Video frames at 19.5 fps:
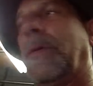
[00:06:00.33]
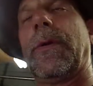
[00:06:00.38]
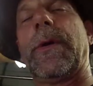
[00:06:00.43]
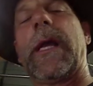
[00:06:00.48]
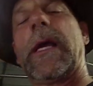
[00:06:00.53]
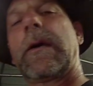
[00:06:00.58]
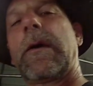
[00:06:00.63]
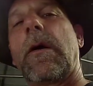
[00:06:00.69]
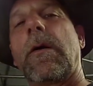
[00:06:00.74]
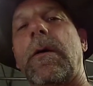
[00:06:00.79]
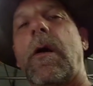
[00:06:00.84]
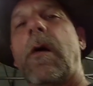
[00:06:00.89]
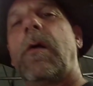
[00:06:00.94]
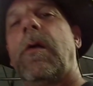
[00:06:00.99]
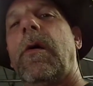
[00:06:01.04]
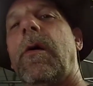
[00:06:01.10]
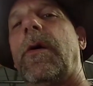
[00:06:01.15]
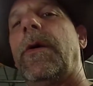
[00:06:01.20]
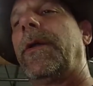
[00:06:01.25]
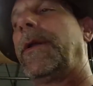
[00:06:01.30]
poured that
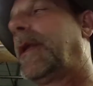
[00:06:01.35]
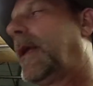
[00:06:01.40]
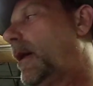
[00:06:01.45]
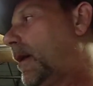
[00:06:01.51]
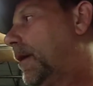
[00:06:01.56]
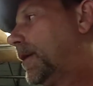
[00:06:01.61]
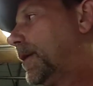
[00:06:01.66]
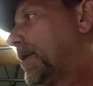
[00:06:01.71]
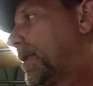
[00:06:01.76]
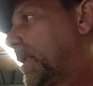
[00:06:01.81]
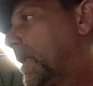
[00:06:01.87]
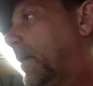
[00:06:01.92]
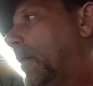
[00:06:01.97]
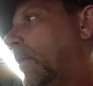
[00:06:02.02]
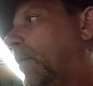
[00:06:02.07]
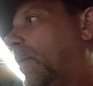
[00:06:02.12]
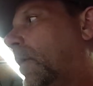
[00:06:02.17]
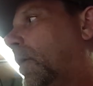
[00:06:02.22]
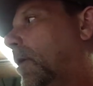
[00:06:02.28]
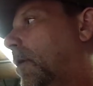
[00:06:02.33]
Coca-Cola on there and the steel
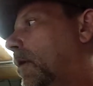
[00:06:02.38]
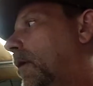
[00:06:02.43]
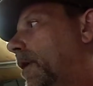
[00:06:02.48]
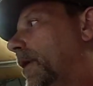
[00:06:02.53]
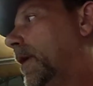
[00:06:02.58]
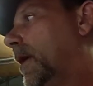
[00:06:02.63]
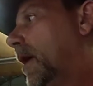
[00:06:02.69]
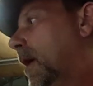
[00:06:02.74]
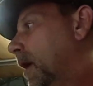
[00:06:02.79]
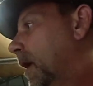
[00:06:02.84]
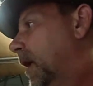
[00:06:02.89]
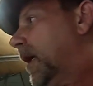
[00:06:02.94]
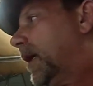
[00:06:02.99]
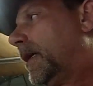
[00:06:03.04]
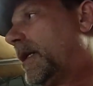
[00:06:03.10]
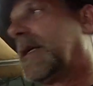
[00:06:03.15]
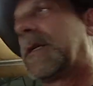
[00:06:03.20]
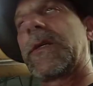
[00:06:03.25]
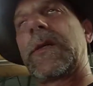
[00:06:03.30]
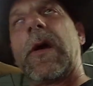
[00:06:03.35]
wool and
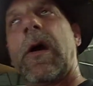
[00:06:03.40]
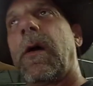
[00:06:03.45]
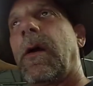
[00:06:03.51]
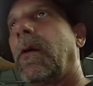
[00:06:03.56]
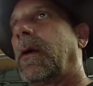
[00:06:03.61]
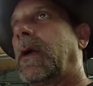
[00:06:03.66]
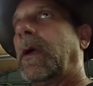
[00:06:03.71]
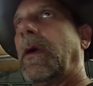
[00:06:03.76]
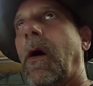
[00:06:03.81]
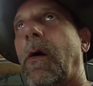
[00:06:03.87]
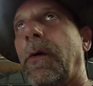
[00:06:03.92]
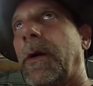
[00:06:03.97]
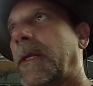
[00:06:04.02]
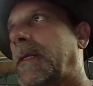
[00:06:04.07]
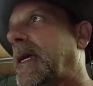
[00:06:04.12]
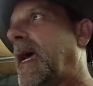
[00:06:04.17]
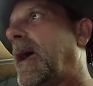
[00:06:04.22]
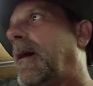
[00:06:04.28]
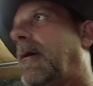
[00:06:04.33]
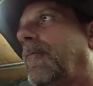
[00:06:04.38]
just start going to
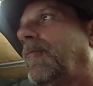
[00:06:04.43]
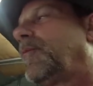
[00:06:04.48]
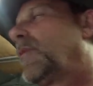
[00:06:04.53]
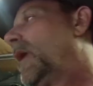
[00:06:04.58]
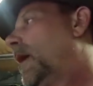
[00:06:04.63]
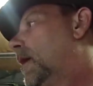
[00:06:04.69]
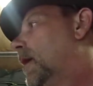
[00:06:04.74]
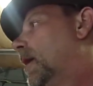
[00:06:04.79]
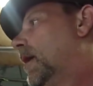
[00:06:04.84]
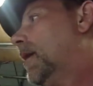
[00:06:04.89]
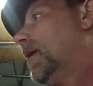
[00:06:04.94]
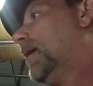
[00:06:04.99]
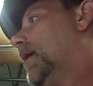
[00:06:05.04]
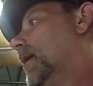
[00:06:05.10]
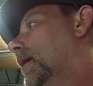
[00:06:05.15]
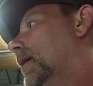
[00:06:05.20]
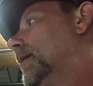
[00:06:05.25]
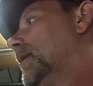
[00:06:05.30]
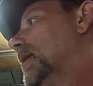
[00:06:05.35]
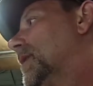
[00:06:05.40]
town.
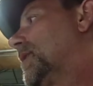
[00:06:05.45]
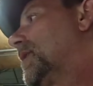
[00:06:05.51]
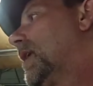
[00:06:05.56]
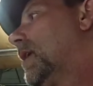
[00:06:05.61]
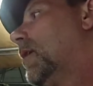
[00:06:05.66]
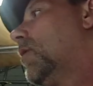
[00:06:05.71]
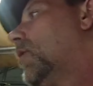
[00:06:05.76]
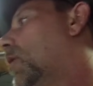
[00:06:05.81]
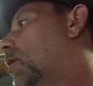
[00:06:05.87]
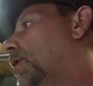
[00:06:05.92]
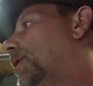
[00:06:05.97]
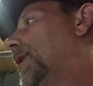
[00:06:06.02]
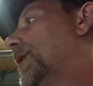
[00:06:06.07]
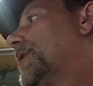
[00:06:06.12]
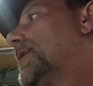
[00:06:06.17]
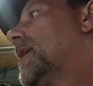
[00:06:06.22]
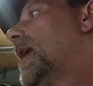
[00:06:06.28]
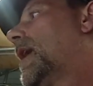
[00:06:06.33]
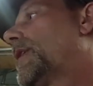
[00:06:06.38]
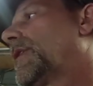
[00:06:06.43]
The steel wool
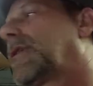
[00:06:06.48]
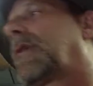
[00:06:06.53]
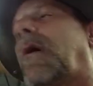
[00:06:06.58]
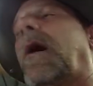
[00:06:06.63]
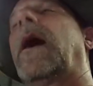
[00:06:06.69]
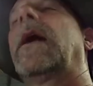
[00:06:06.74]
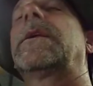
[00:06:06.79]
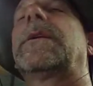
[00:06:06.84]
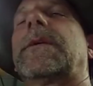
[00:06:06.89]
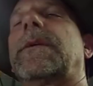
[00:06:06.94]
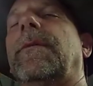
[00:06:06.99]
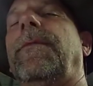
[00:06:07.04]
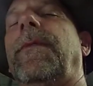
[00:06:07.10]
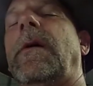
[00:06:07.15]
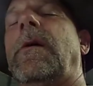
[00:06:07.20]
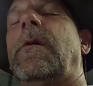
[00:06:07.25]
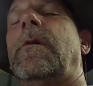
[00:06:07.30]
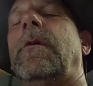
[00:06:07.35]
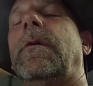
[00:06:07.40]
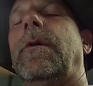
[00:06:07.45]
does not scratch the
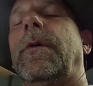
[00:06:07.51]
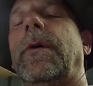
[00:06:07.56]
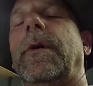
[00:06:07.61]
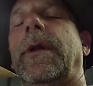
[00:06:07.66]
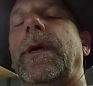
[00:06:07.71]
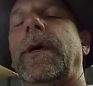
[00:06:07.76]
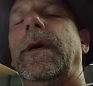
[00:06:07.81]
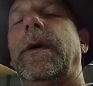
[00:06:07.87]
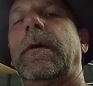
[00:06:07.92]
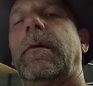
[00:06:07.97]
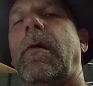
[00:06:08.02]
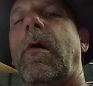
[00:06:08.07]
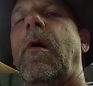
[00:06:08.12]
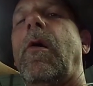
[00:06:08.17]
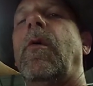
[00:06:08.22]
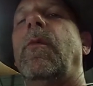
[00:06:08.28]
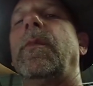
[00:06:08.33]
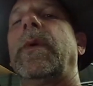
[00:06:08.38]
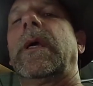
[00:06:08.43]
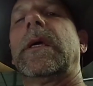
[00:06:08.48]
foam or the
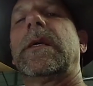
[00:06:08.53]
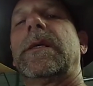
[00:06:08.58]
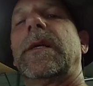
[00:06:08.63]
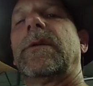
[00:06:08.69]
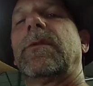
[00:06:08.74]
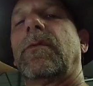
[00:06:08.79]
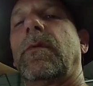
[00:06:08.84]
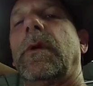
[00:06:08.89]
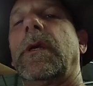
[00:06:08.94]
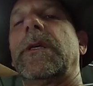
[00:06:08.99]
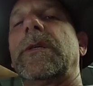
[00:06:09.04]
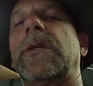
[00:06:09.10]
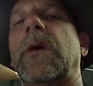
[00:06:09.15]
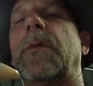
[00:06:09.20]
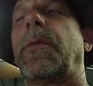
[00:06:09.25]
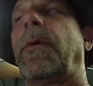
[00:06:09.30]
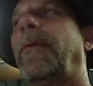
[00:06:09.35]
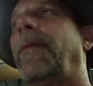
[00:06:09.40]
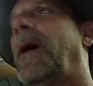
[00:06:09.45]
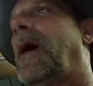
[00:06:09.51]
chrome because it's really
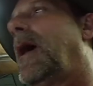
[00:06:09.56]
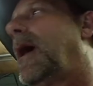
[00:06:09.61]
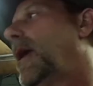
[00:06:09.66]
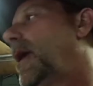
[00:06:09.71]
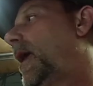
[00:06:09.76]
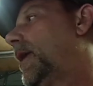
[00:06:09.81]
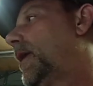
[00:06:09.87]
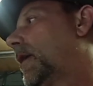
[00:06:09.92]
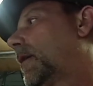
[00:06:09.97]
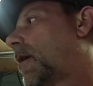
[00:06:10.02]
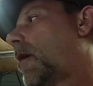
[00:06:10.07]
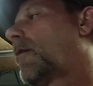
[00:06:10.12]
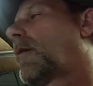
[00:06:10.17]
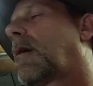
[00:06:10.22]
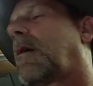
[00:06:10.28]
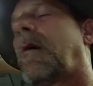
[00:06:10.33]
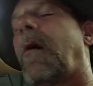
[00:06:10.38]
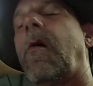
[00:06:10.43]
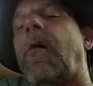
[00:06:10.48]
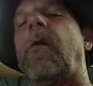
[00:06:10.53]
super fine, and the
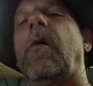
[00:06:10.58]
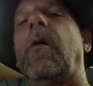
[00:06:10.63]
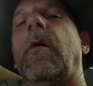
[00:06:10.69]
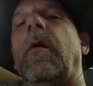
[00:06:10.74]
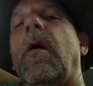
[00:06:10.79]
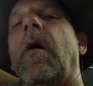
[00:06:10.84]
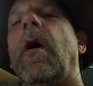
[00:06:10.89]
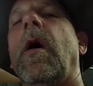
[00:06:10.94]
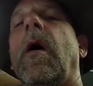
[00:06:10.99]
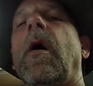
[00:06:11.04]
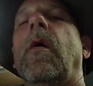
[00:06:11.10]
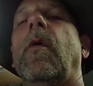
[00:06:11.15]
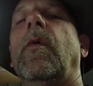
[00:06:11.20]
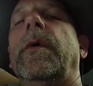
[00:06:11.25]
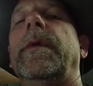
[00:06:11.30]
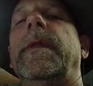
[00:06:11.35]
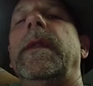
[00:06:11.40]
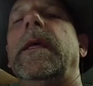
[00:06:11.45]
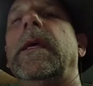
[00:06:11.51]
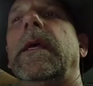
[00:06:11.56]
Coca-Cola
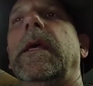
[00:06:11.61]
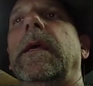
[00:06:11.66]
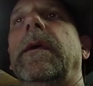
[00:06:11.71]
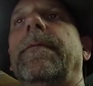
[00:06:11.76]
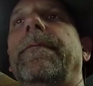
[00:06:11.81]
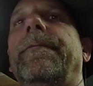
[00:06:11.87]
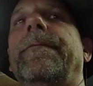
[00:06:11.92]
with the